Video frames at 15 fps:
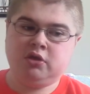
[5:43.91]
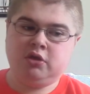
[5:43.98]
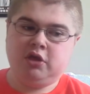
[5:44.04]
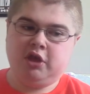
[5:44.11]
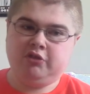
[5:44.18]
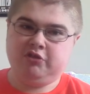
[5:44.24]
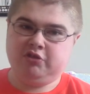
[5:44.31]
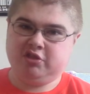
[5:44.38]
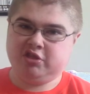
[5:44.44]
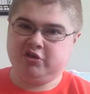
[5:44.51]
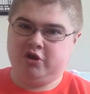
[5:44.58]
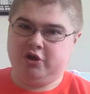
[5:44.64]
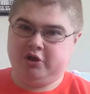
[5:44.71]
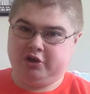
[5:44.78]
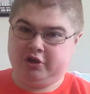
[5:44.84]
End of the
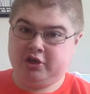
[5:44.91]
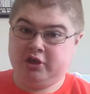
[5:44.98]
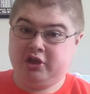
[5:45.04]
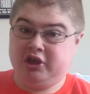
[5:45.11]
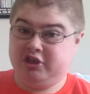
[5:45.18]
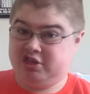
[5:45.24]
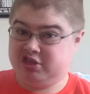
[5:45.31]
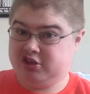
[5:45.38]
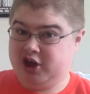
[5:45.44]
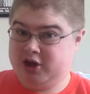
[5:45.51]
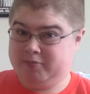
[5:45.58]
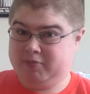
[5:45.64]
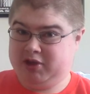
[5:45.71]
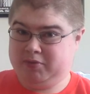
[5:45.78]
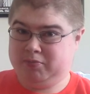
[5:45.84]
song, and
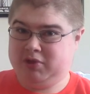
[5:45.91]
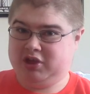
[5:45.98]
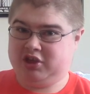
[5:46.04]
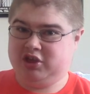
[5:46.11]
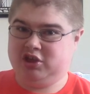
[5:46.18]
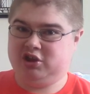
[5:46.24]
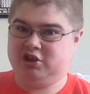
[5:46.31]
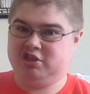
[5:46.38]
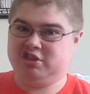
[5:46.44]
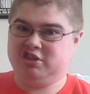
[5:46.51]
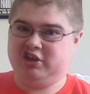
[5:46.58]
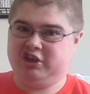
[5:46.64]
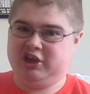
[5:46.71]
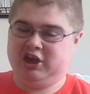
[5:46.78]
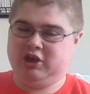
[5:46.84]
Scott McMicken is
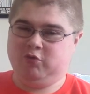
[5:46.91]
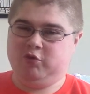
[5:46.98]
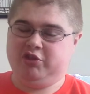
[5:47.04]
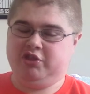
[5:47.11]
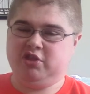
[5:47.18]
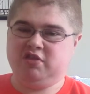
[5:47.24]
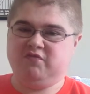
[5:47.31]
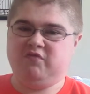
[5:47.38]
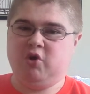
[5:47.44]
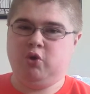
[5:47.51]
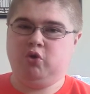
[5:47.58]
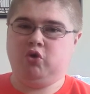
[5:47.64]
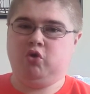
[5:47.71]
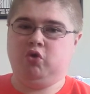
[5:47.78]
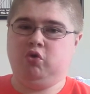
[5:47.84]
singing with his
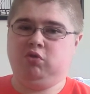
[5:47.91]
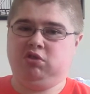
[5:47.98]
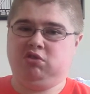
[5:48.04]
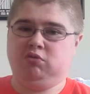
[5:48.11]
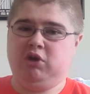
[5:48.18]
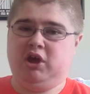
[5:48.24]
vocals